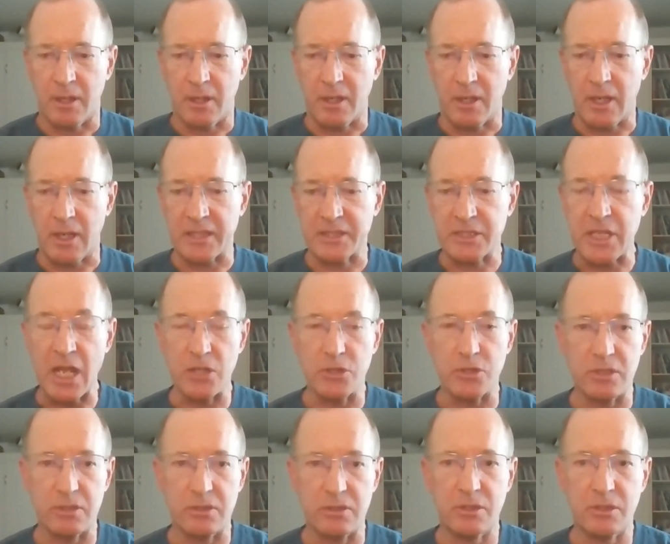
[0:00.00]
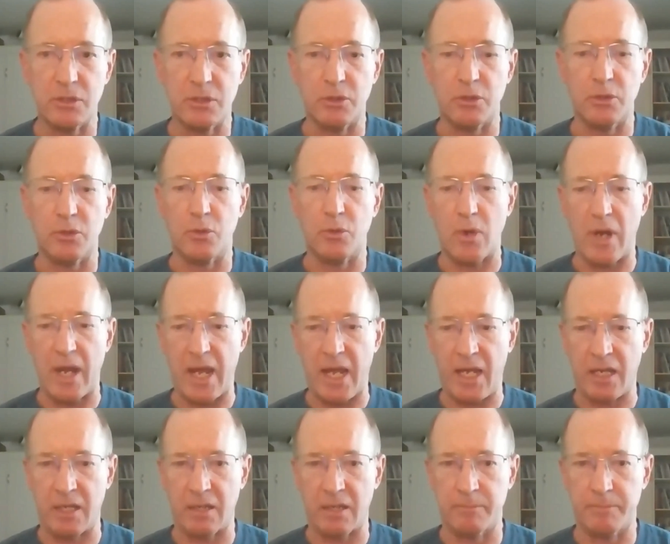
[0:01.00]
attended to
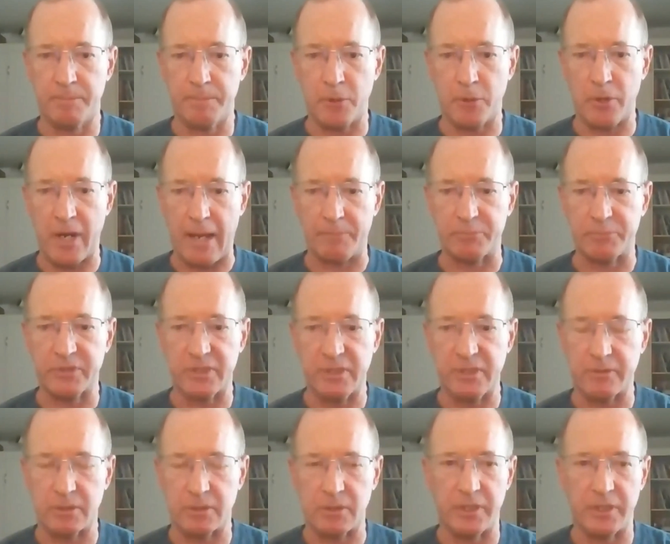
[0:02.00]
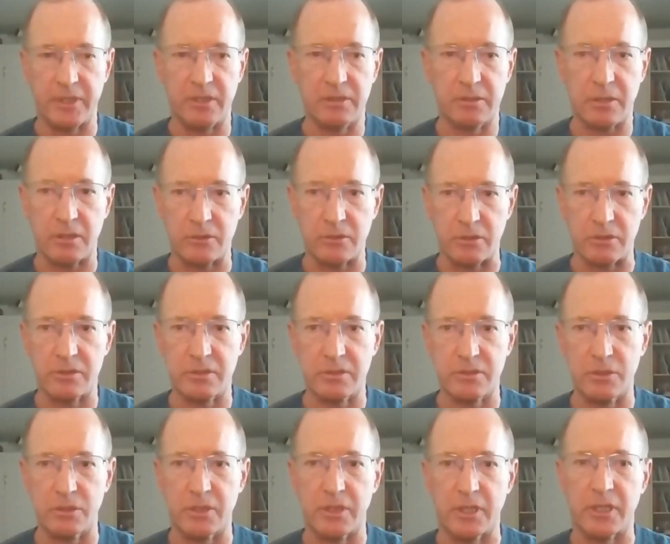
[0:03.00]
and perhaps even least
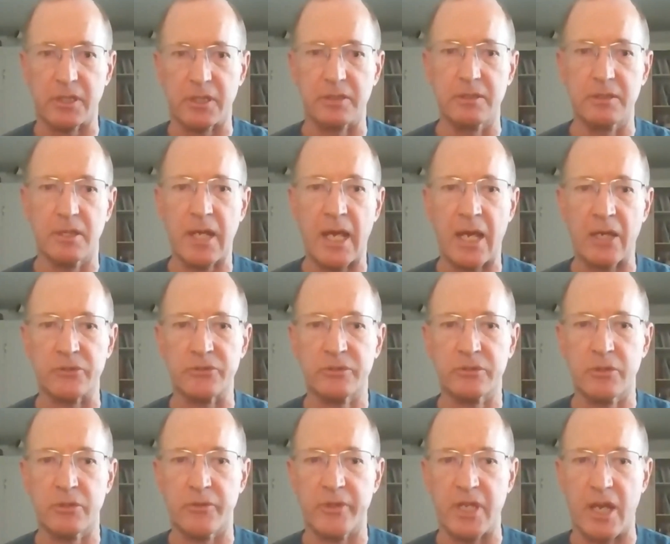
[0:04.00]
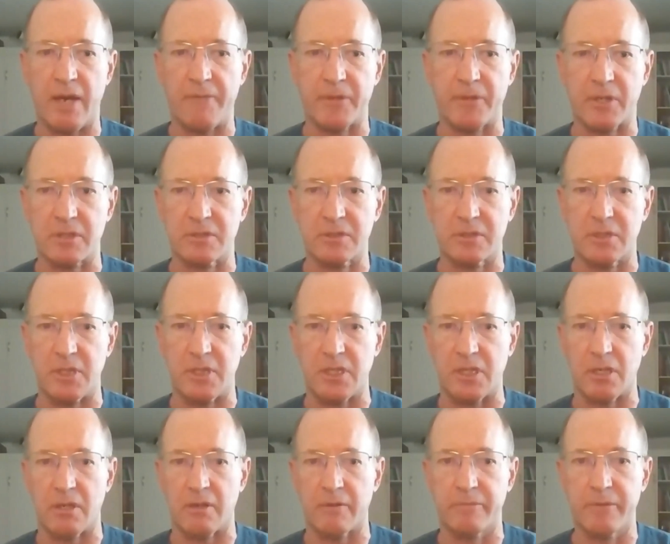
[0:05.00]
understood as to the efficacy
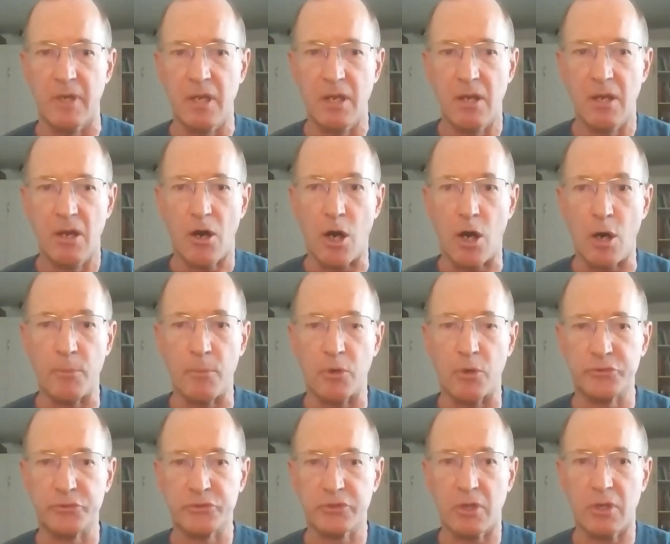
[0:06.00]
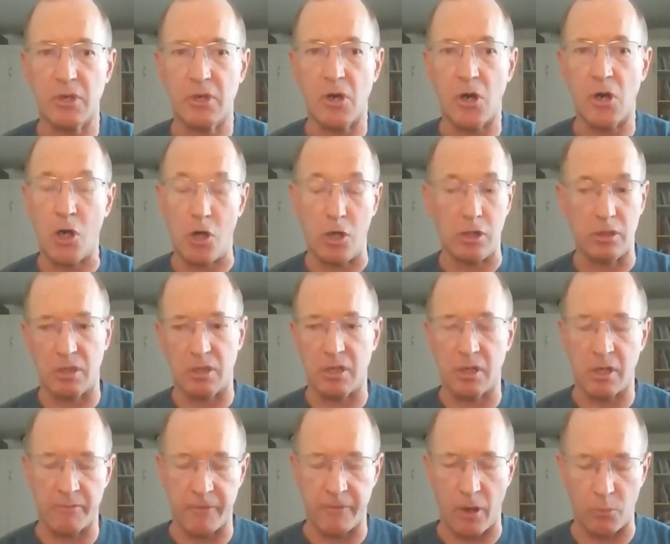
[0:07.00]
of almost all
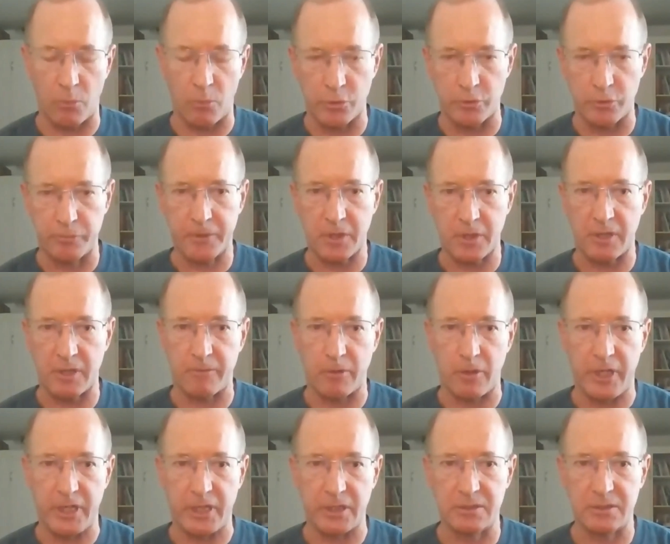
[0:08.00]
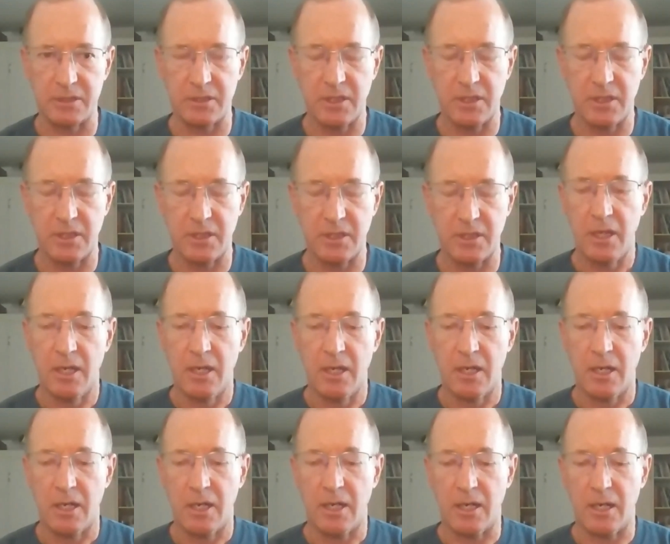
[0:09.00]
of our roof coverings,
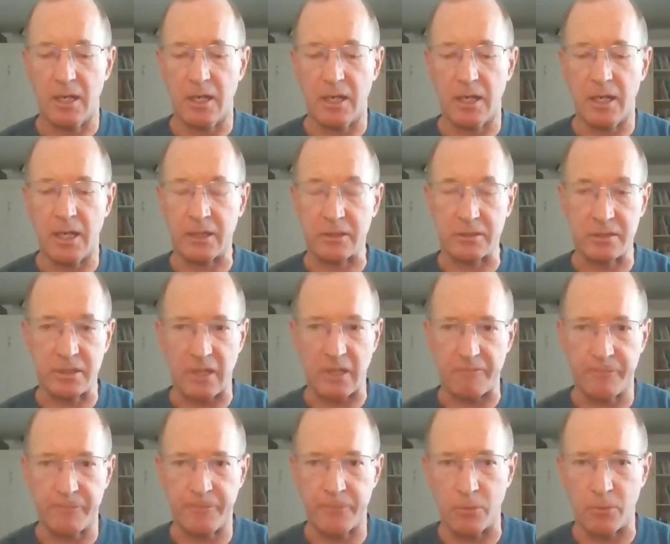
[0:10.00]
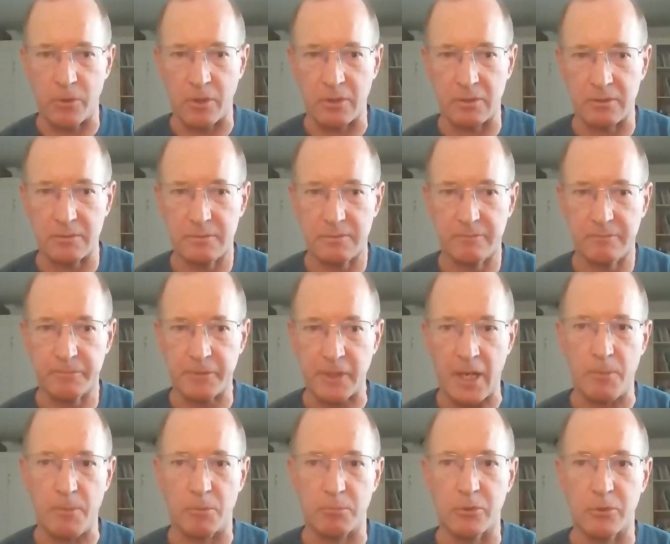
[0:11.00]
except for
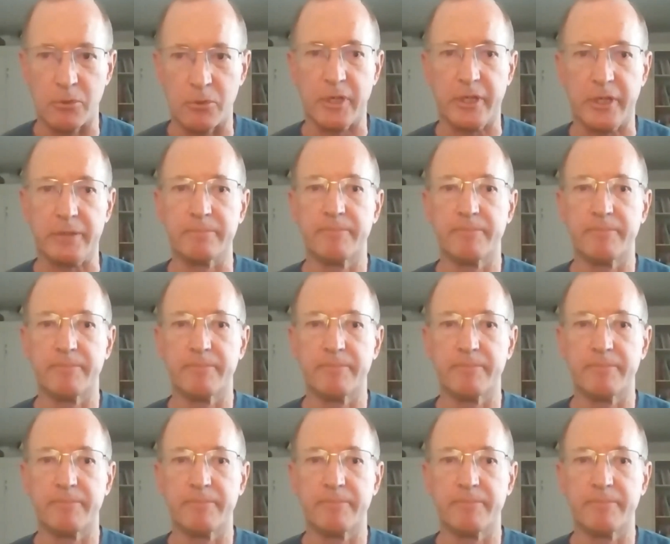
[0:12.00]
flammable wood.